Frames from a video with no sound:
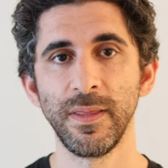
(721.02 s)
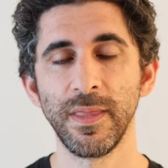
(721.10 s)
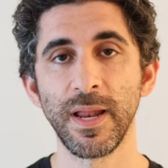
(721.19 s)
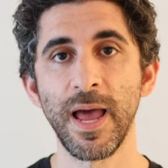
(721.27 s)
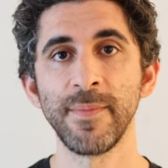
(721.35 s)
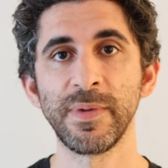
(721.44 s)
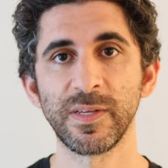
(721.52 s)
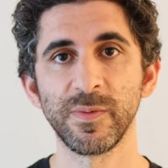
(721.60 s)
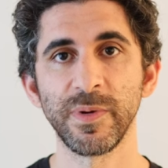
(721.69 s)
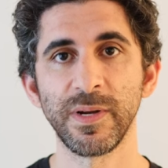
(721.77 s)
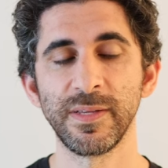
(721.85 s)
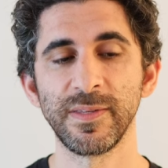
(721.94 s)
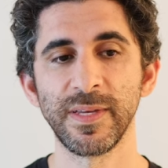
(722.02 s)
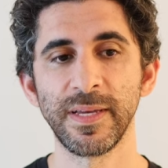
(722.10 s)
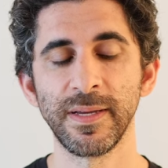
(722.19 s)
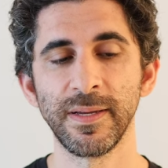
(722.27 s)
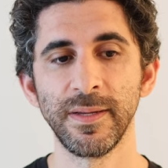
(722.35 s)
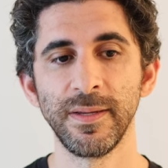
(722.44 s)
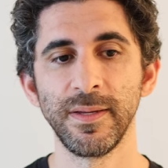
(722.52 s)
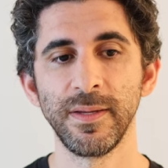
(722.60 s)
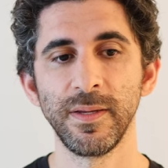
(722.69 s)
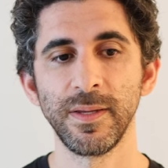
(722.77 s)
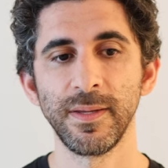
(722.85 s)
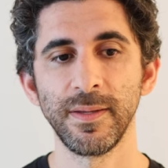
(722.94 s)
that I'm experiencing,
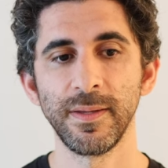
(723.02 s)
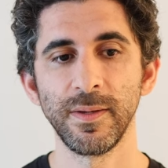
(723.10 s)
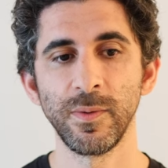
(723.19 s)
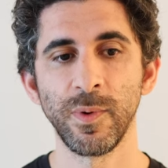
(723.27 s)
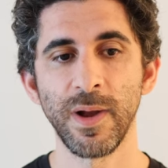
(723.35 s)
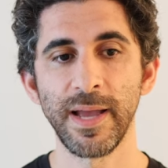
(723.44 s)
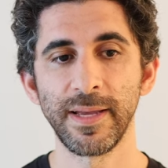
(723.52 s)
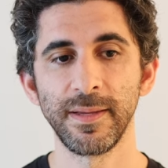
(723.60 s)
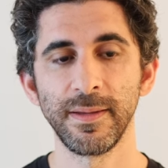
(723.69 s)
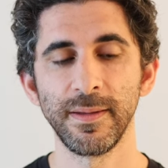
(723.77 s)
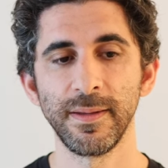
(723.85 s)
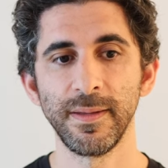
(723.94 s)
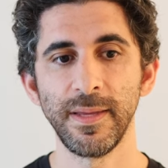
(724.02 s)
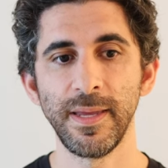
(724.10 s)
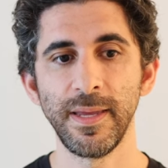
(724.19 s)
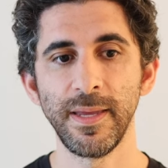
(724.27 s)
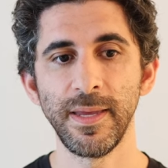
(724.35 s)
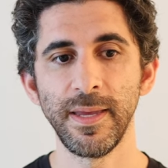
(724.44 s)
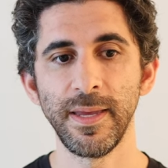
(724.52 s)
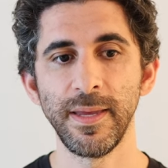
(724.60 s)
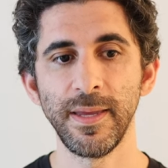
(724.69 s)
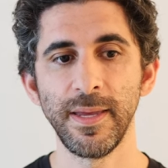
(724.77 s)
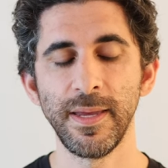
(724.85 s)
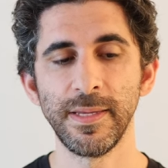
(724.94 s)
where I
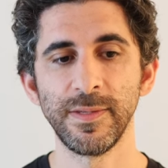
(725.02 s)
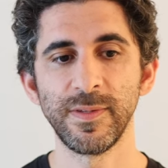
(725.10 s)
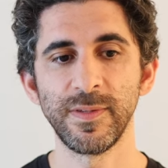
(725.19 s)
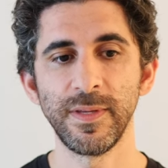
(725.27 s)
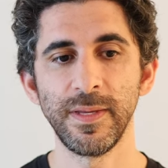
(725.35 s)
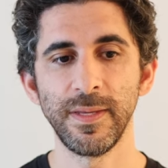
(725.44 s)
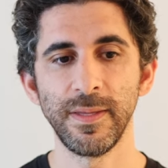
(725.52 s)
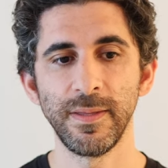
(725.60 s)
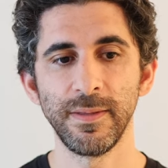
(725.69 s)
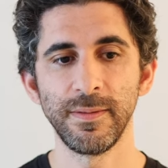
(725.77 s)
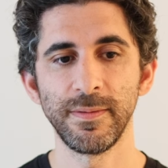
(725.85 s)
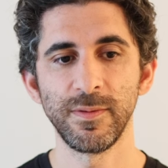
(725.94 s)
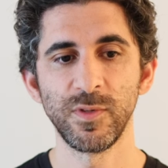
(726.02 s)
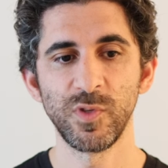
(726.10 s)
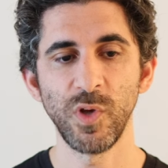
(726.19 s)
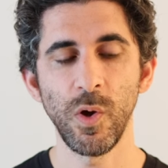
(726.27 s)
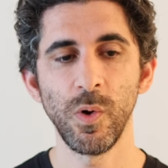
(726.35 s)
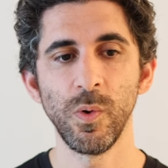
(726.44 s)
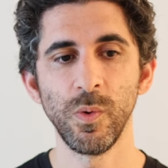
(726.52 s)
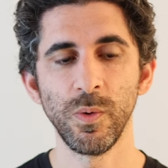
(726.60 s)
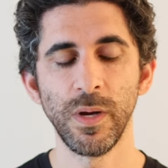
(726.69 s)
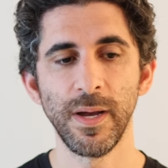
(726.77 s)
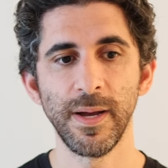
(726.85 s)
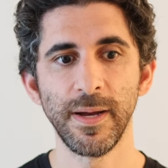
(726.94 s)
is
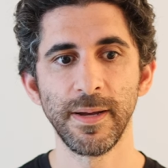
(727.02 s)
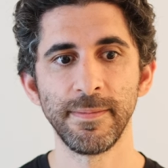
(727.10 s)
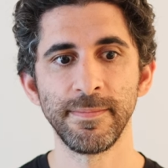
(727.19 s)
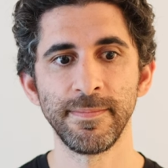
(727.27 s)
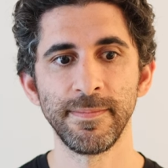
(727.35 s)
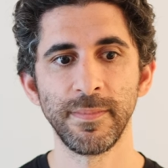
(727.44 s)
so um,